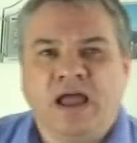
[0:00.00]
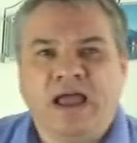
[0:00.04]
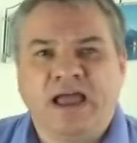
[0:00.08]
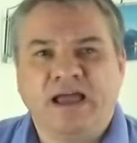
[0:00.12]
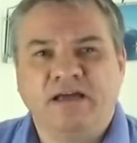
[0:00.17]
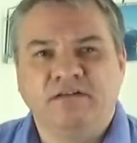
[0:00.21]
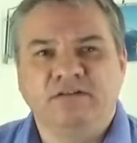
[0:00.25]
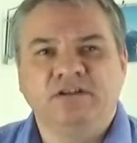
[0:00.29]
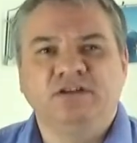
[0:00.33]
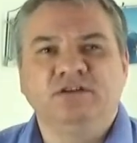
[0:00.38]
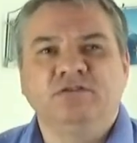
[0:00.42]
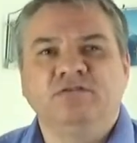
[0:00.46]

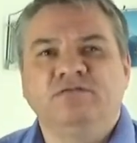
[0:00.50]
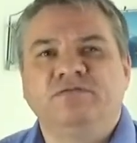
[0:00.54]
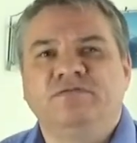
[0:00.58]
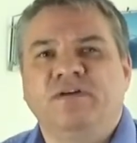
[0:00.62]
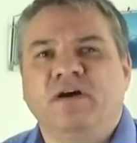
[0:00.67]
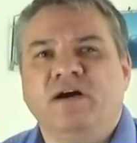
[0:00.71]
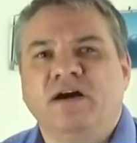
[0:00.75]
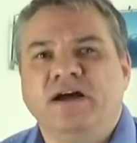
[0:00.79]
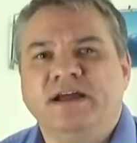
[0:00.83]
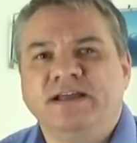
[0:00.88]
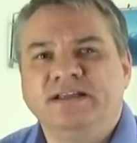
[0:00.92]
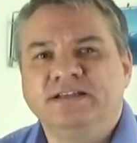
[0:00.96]
How do you
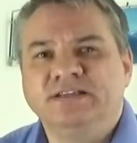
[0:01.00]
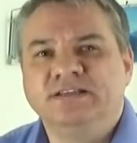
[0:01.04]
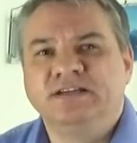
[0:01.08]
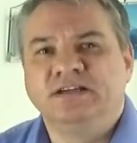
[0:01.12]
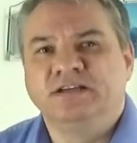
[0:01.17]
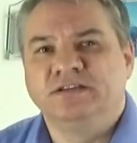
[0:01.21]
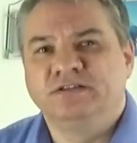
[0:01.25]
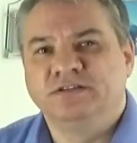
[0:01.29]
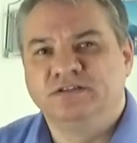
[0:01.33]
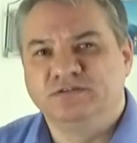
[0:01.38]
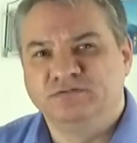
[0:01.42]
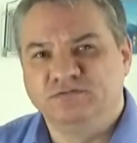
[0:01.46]
find
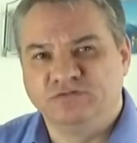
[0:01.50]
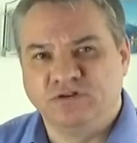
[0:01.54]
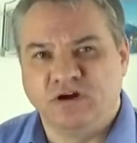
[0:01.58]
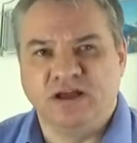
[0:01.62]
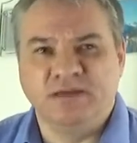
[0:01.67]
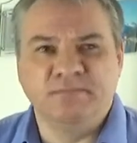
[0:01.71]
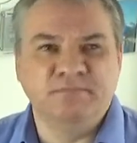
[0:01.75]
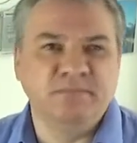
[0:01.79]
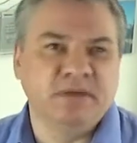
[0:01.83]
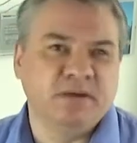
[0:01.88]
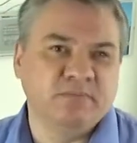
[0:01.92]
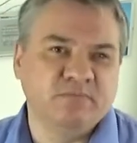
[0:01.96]
the
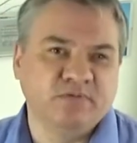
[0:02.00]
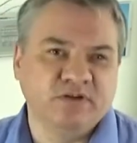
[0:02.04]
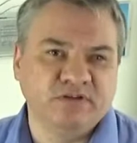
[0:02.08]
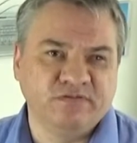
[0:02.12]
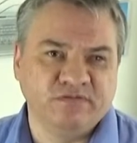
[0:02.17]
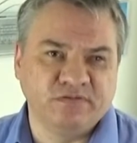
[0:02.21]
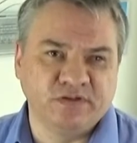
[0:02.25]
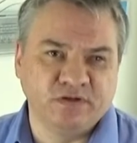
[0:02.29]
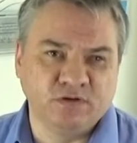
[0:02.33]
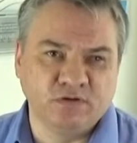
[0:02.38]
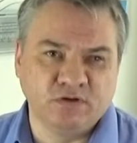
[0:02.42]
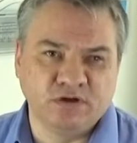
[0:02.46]
right memory
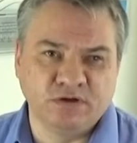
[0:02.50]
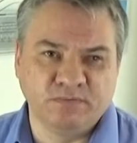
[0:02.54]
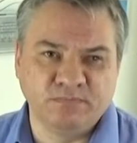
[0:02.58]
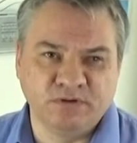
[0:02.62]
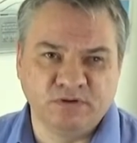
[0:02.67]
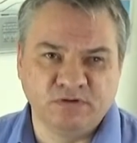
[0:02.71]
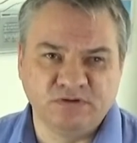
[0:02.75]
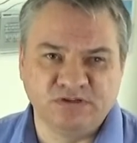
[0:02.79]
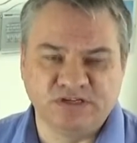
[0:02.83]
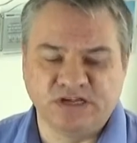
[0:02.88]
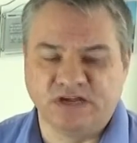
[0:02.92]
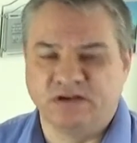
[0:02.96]
for your
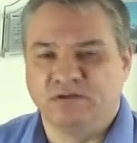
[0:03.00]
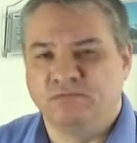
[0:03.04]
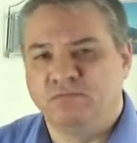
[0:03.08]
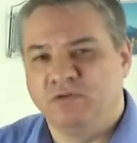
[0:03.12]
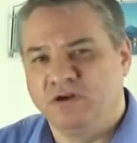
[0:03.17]
computer?